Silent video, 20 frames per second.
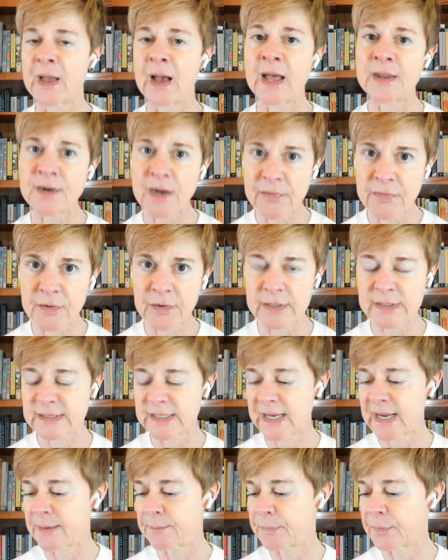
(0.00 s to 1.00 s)
Another
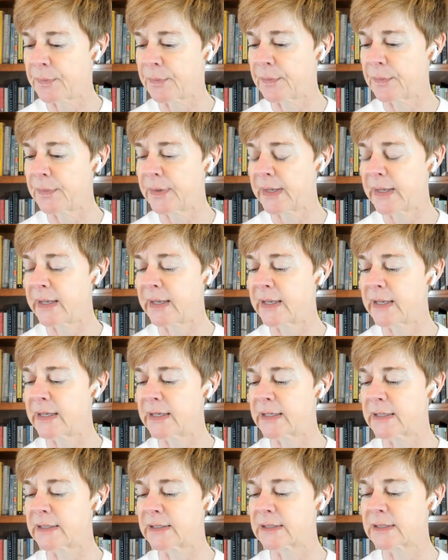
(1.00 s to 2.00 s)
example
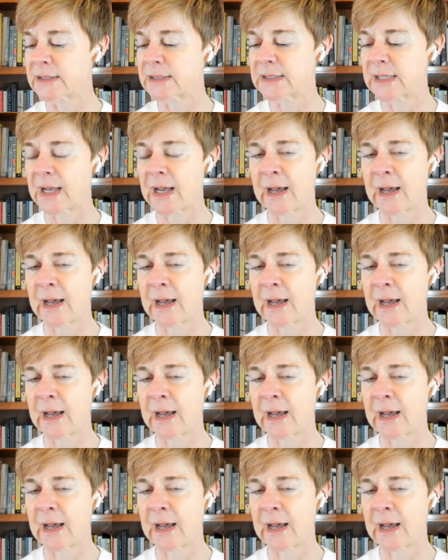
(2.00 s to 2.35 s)
is